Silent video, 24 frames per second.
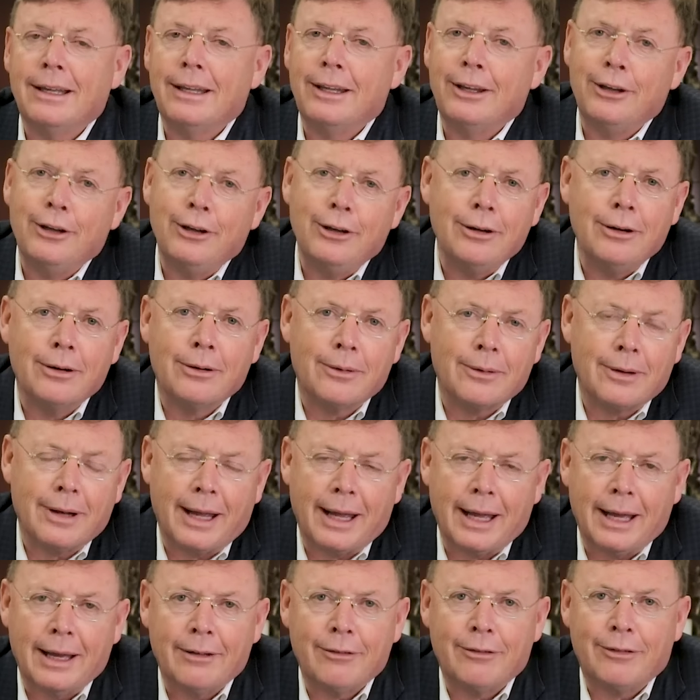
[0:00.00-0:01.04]
You don't
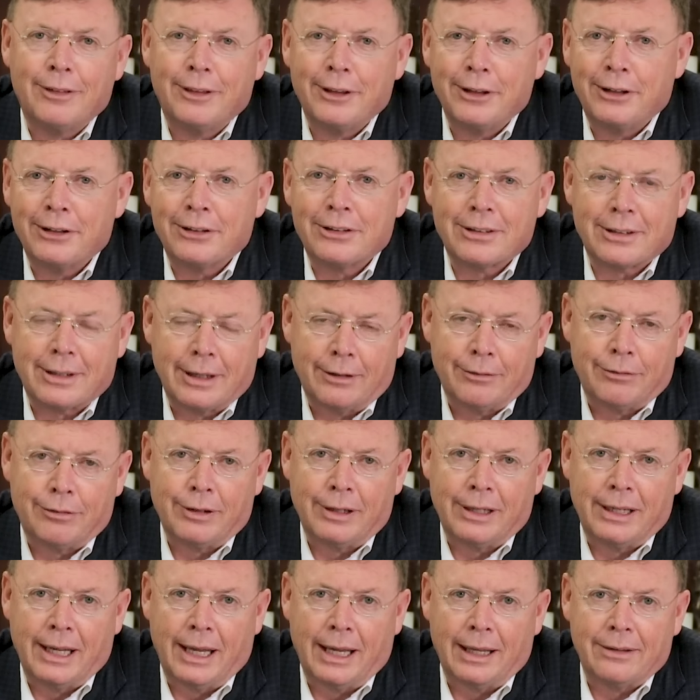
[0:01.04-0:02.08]
have the
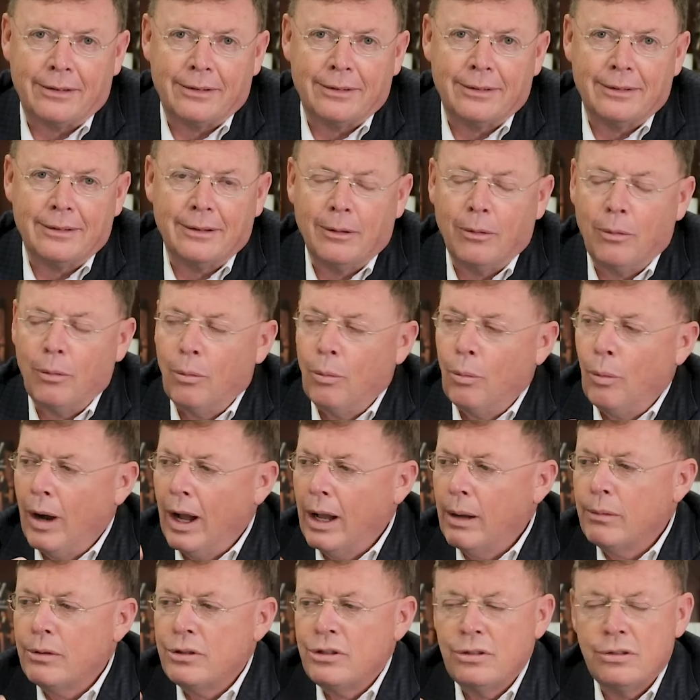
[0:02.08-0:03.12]
discovery yet.
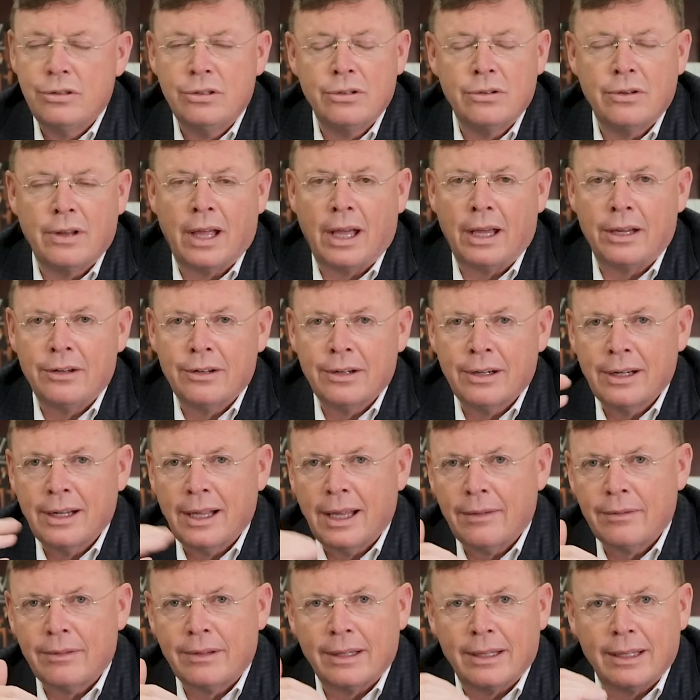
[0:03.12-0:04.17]
Why would you do that? You're going to
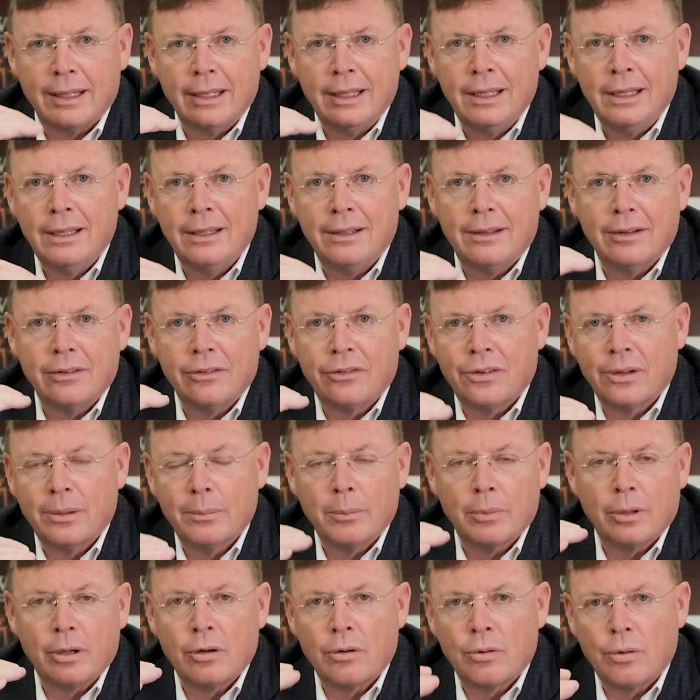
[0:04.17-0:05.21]
have to eat
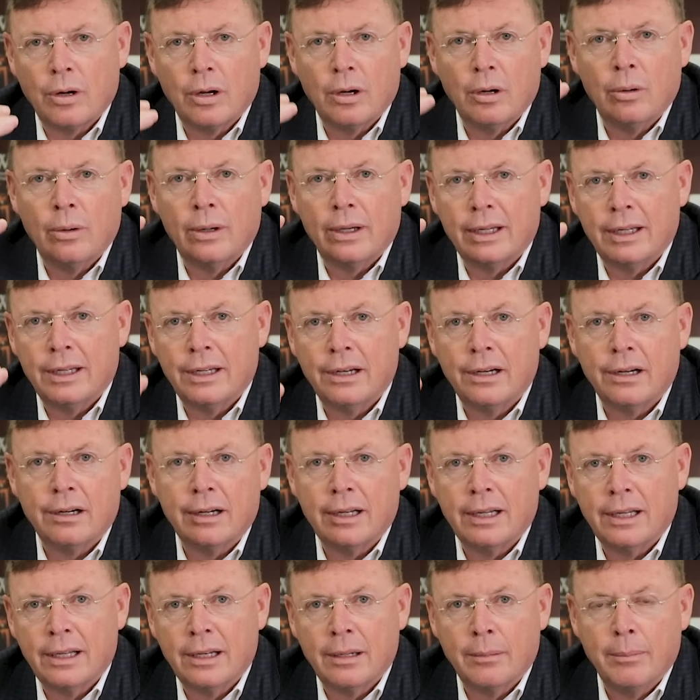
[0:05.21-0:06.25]
some crow here
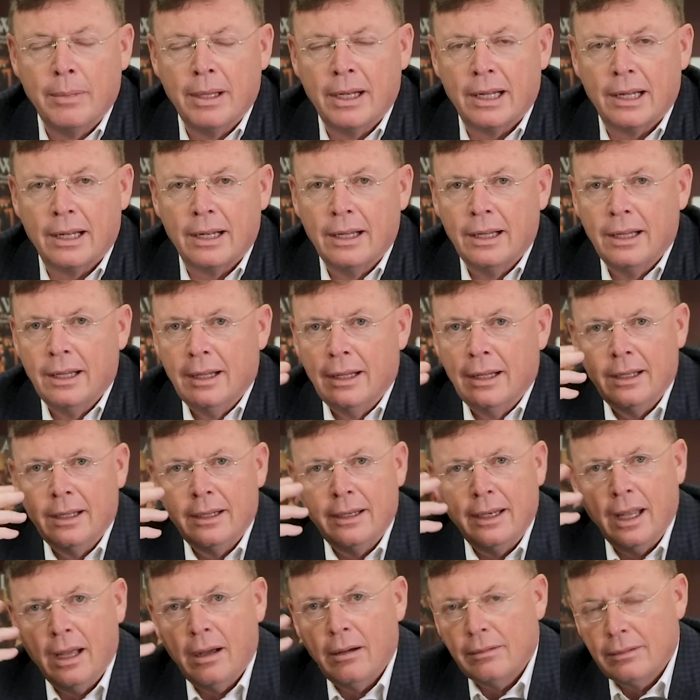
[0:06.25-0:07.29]
in a minute.
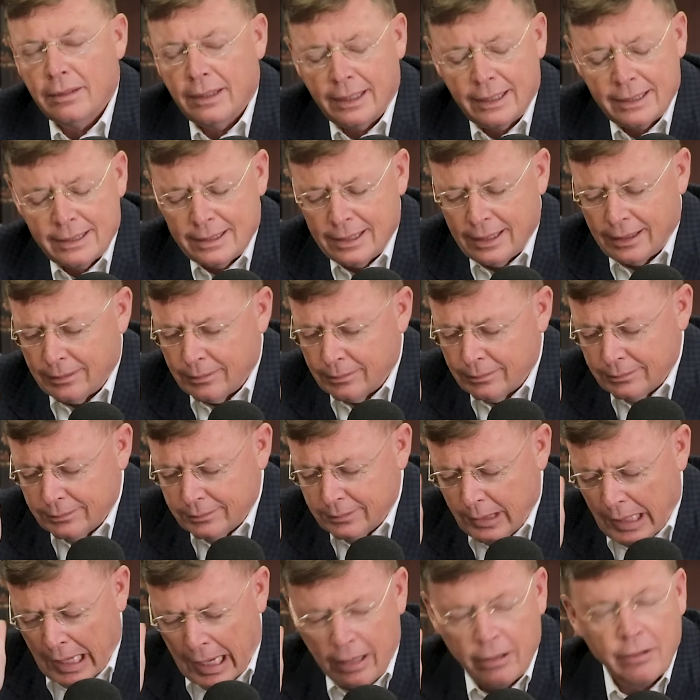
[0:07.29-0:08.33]
Now, like I said,
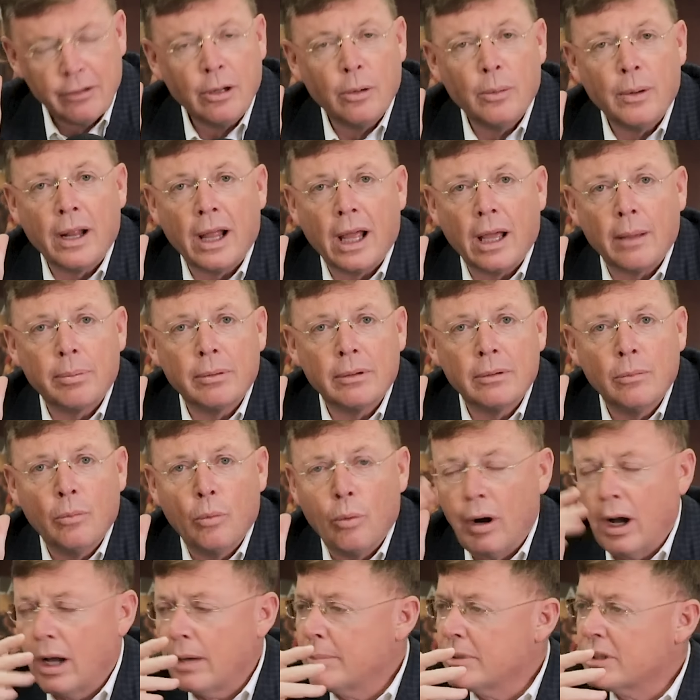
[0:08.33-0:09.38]
I don't know what happened,
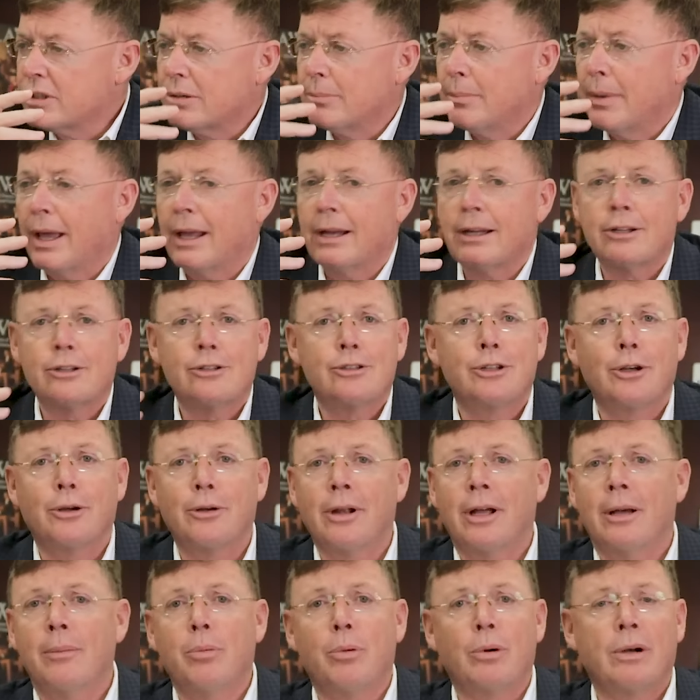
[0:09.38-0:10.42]
why Mr. Maddox
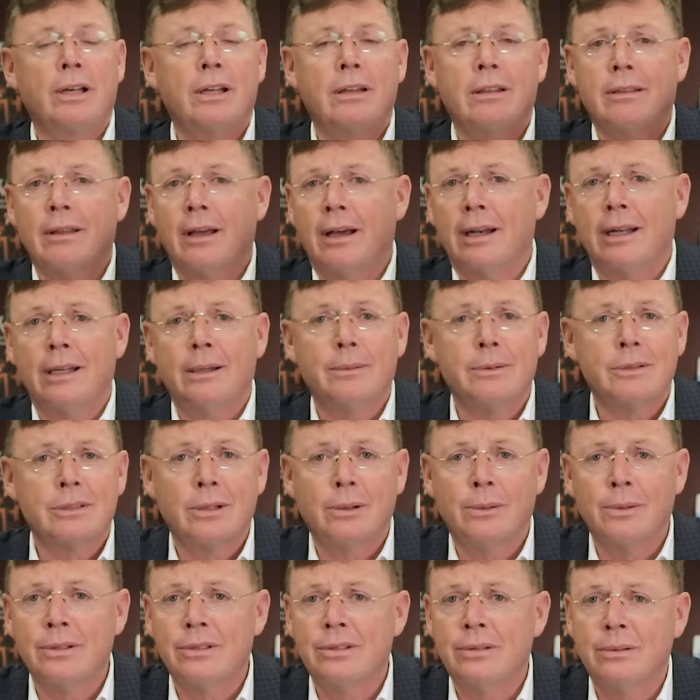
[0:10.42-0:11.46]
showed up where he thought he was
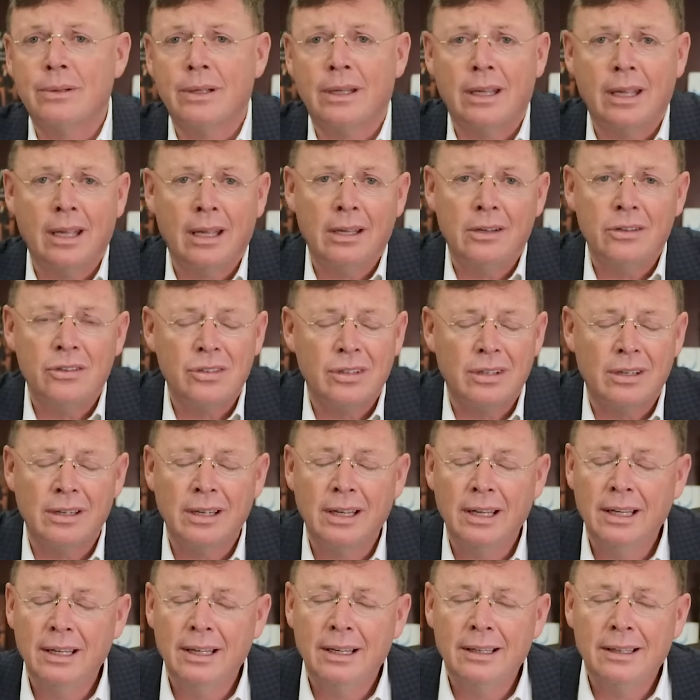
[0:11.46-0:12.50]
going to engage in
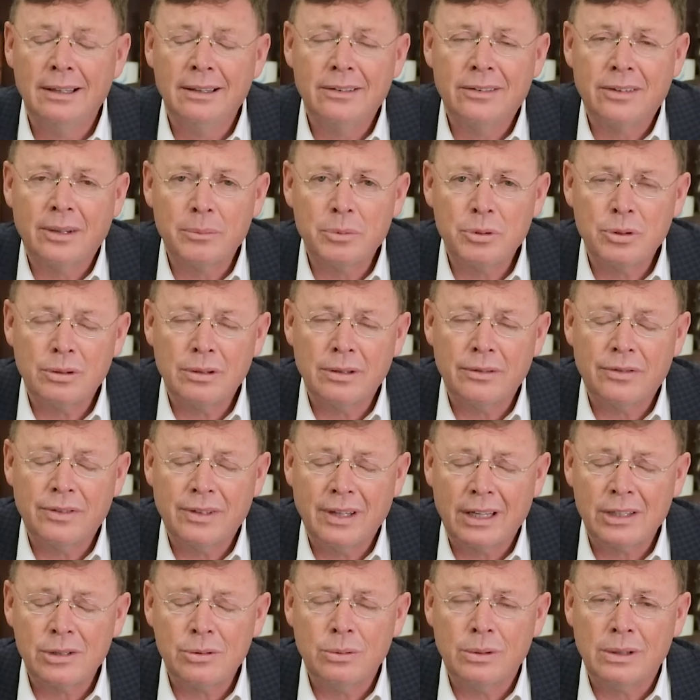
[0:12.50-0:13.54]
some sort of
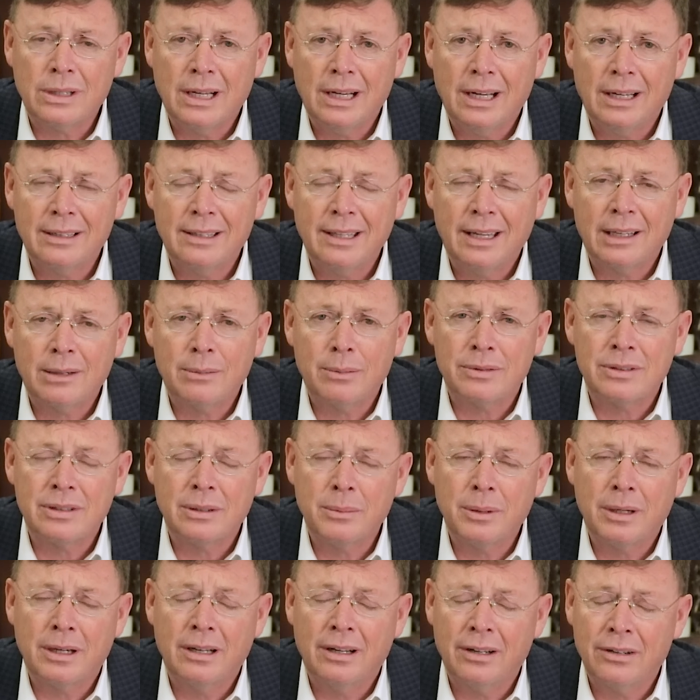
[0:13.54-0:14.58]
sexual contact with
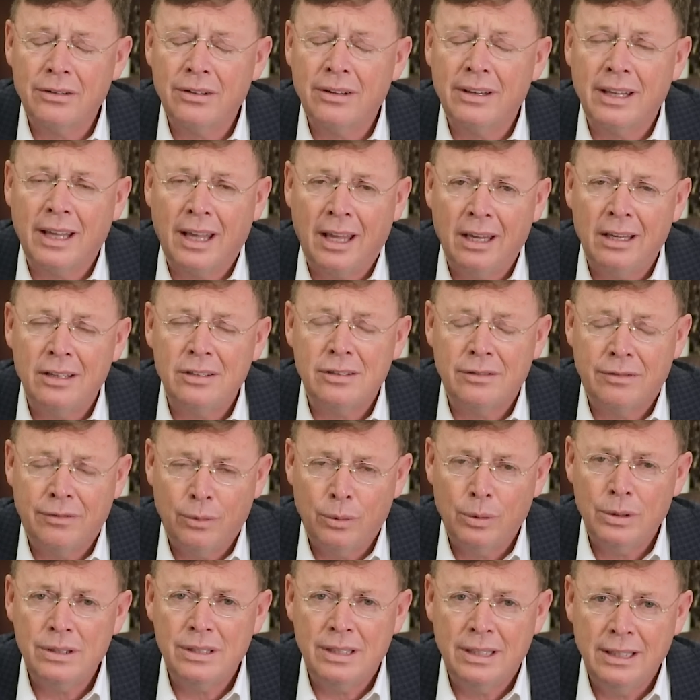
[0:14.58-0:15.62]
someone under the age of
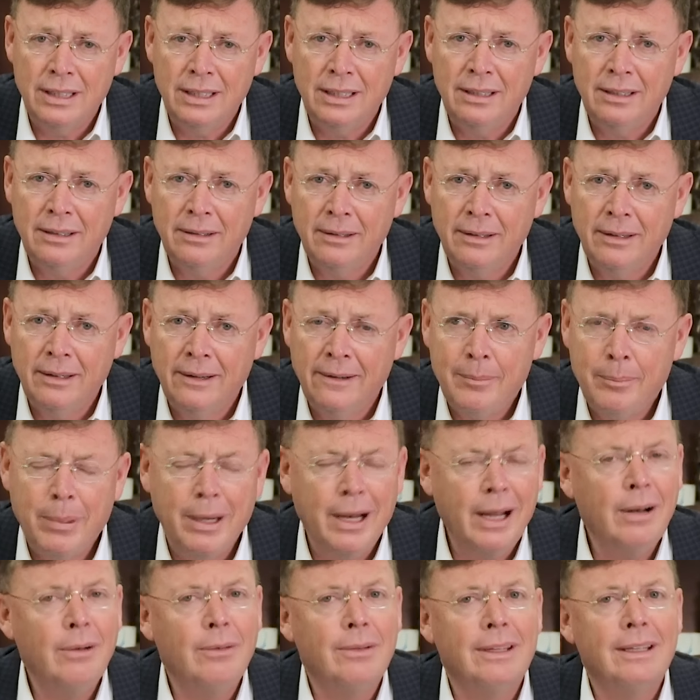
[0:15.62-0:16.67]
14, but
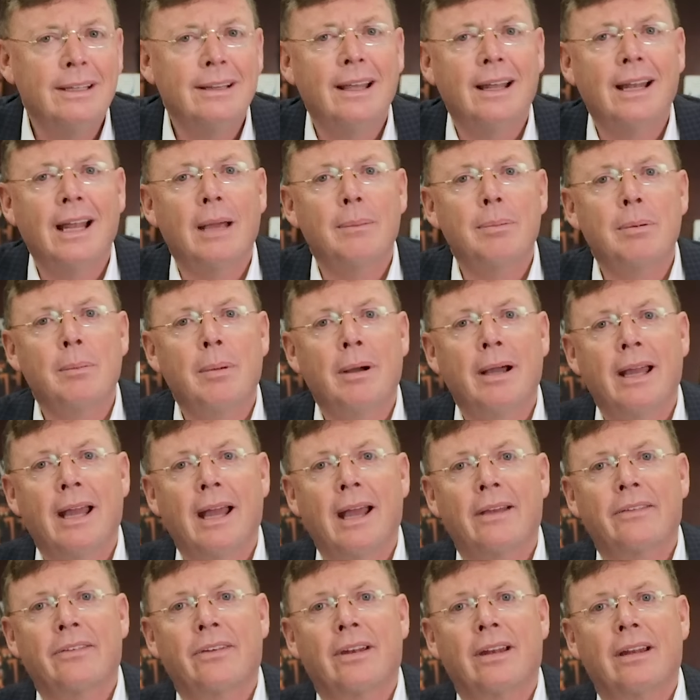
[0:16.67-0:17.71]
I don't think that happened by
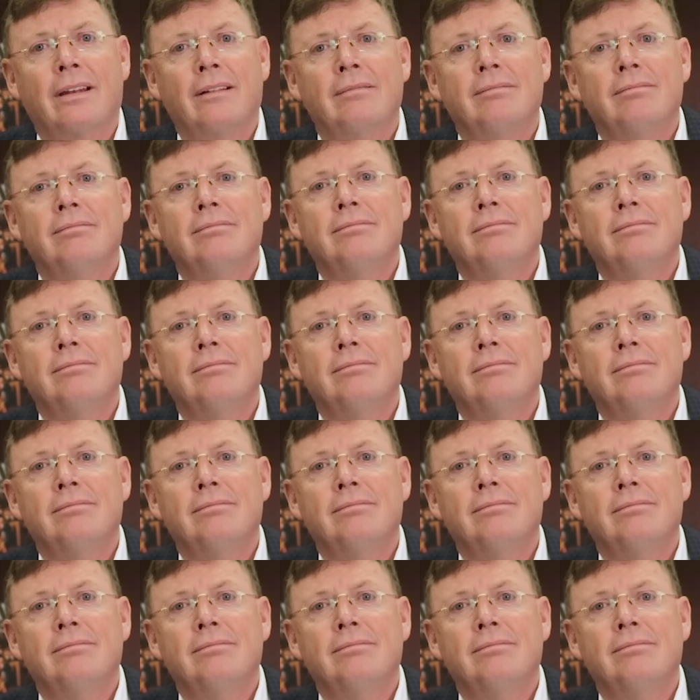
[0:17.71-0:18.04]
accident.